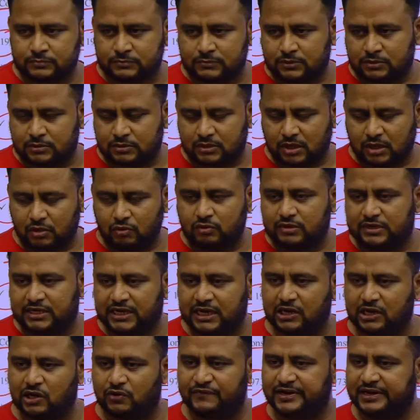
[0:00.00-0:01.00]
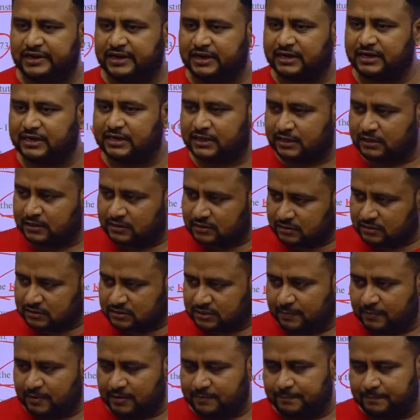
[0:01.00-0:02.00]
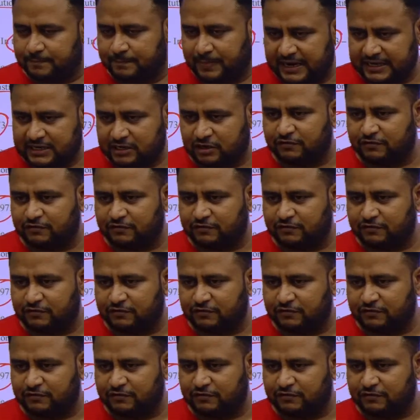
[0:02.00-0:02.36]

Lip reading: Now till now we learnt the part of